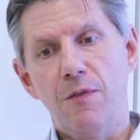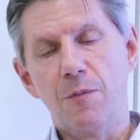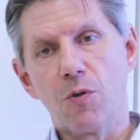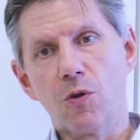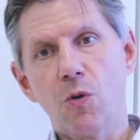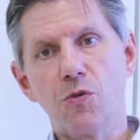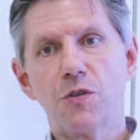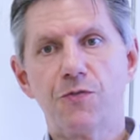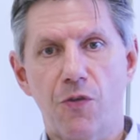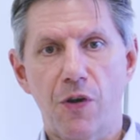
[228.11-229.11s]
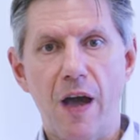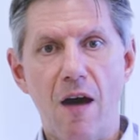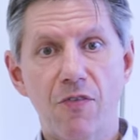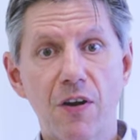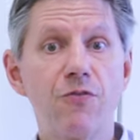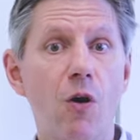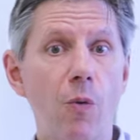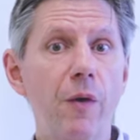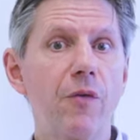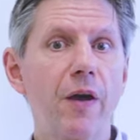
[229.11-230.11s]
the prognosis for recovery, for
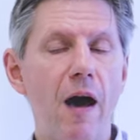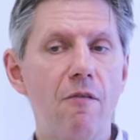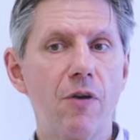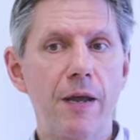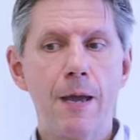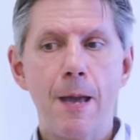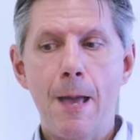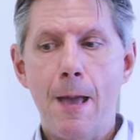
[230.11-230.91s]
quick recovery,